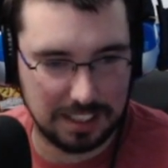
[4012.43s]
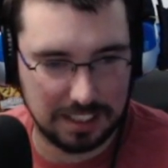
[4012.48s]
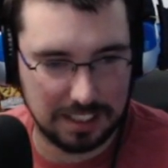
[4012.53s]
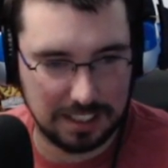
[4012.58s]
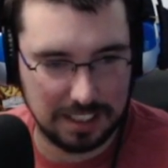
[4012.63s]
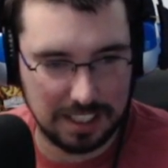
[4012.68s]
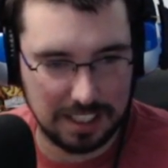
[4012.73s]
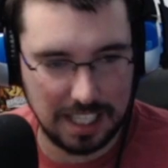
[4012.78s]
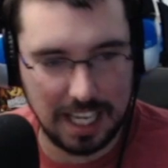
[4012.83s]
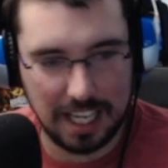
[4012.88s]

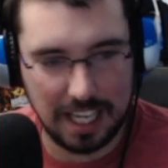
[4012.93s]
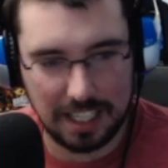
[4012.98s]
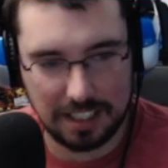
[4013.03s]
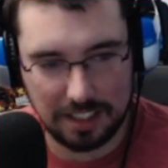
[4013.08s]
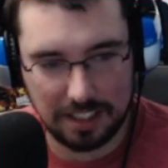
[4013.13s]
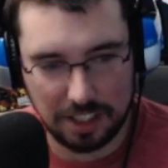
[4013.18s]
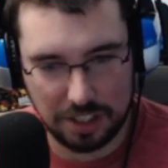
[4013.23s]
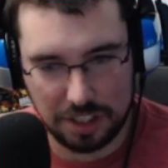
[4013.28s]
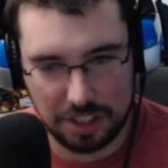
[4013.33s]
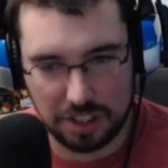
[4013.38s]
Yeah,
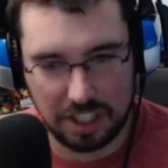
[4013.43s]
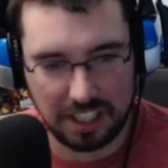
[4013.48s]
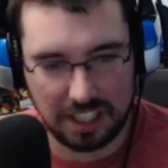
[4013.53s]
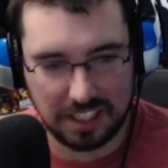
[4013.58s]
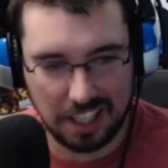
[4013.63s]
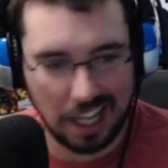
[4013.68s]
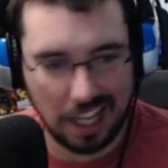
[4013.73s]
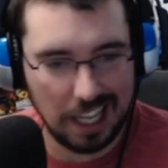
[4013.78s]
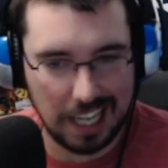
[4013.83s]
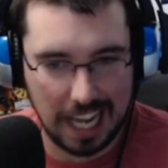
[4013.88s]
or just like
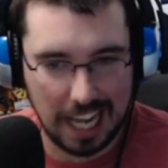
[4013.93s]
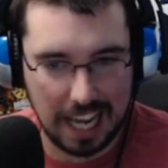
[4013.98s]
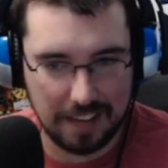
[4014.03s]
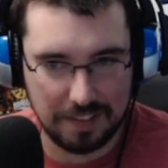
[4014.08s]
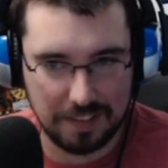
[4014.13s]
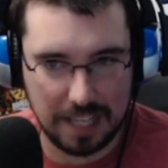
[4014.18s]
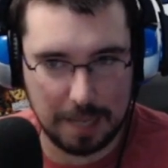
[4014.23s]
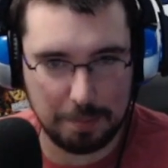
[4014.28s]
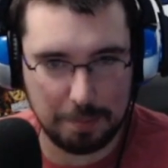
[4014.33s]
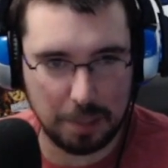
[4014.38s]
not have
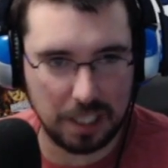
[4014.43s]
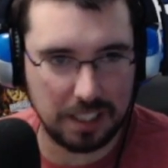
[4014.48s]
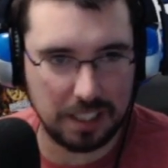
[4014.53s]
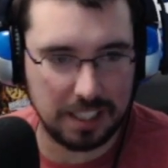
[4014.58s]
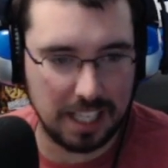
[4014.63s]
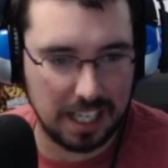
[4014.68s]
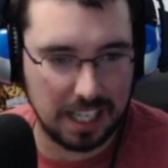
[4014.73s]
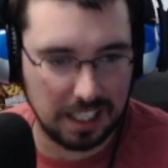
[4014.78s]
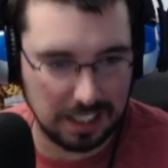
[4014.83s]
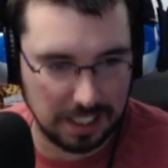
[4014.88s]
that button
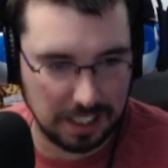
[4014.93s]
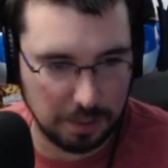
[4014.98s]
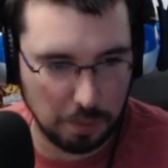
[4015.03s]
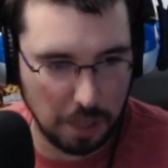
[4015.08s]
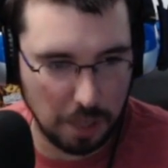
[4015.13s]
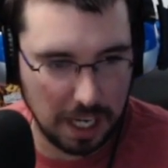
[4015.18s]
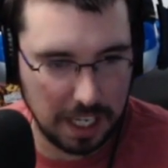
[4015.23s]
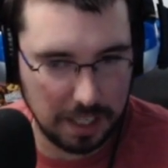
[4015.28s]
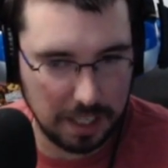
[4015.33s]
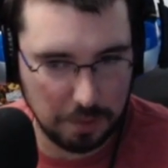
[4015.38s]
there. Like,
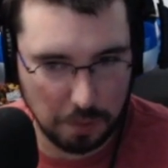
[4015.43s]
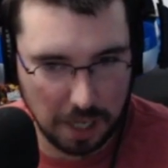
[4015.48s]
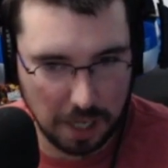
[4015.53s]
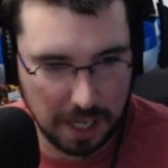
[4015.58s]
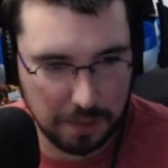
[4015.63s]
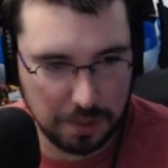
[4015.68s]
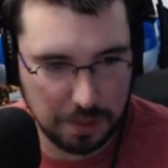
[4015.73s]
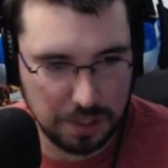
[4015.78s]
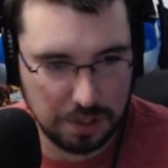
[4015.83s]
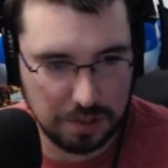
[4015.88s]
why
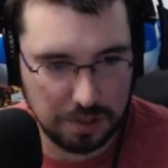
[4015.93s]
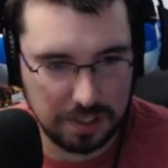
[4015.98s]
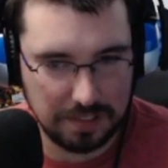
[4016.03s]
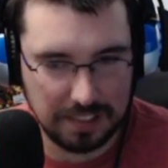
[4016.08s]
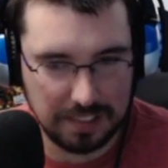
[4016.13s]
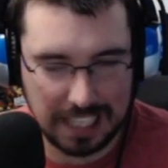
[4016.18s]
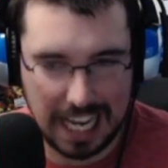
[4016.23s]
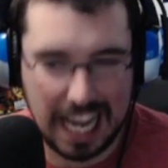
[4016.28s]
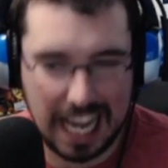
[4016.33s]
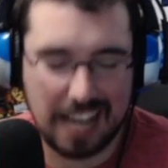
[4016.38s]
would you even
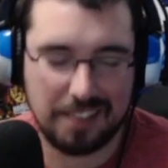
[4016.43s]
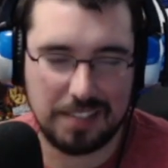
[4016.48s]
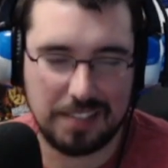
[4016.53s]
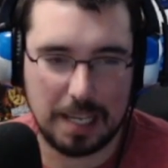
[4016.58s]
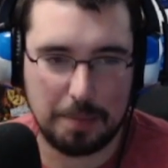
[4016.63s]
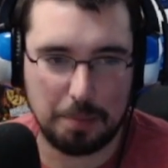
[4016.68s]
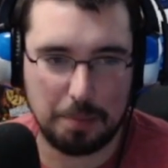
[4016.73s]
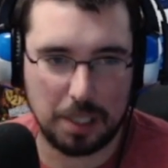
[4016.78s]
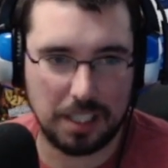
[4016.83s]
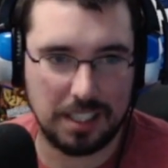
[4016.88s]
have
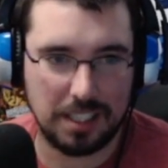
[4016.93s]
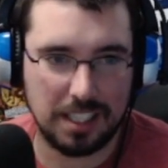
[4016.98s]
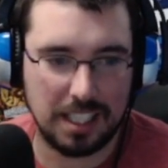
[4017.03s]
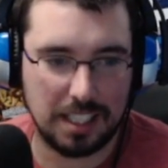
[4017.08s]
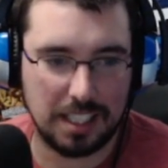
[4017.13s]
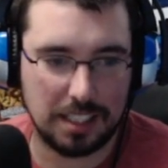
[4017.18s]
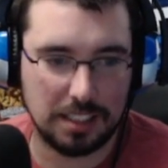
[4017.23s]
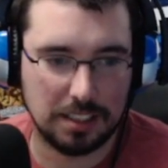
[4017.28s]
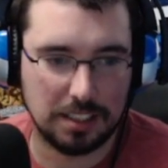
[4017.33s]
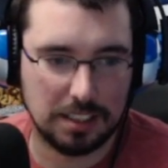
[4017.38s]
that button
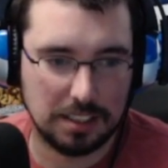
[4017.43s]
there?